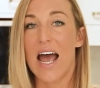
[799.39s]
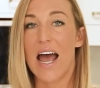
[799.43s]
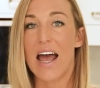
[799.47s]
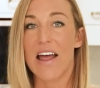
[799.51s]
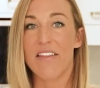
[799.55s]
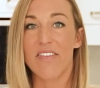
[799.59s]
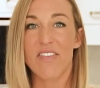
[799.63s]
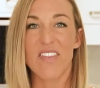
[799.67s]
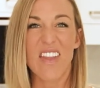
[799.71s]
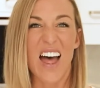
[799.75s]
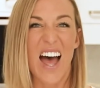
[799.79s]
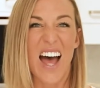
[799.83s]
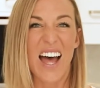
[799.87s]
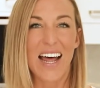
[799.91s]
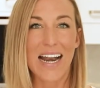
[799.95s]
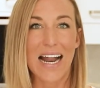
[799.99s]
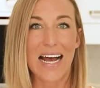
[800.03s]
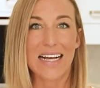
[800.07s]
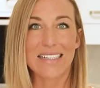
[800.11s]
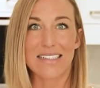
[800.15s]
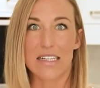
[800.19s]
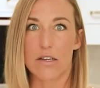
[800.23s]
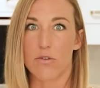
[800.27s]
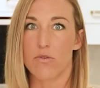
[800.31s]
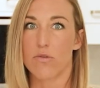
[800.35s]
And that,
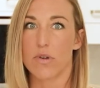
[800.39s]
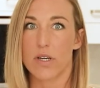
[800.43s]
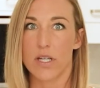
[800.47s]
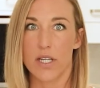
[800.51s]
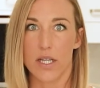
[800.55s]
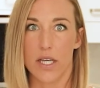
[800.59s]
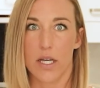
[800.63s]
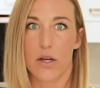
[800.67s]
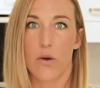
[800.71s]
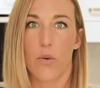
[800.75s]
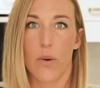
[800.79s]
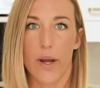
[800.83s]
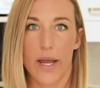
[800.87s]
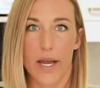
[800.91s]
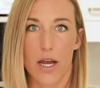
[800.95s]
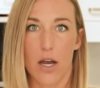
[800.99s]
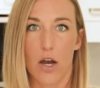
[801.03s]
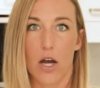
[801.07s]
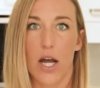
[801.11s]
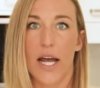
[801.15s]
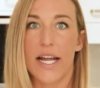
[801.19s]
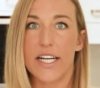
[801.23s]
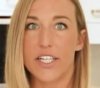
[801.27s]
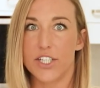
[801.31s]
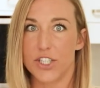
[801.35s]
as a really
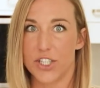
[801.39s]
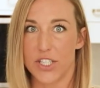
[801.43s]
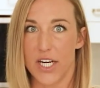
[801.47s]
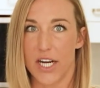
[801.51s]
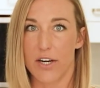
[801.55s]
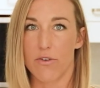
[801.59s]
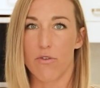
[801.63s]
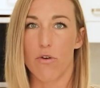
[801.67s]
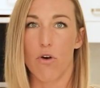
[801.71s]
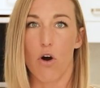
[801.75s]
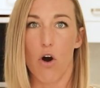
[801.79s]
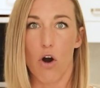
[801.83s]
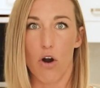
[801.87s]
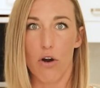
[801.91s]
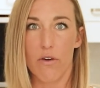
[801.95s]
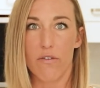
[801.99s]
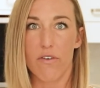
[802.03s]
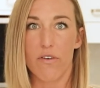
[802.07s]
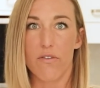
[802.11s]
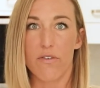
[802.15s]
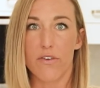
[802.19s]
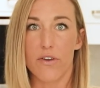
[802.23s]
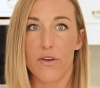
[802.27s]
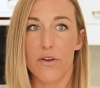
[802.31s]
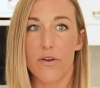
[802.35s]
quick and general
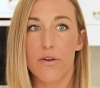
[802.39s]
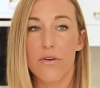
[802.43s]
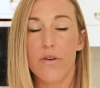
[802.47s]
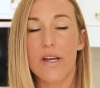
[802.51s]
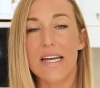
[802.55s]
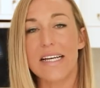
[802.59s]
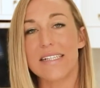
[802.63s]
overview,